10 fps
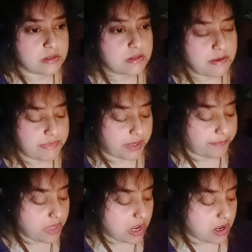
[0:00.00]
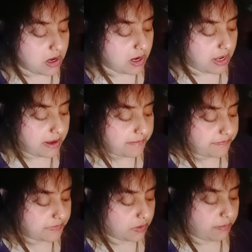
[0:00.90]
something.
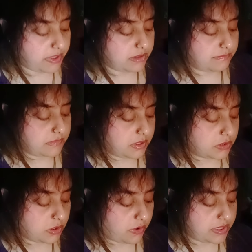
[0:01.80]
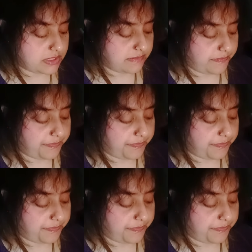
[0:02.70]
Could be a Taurus.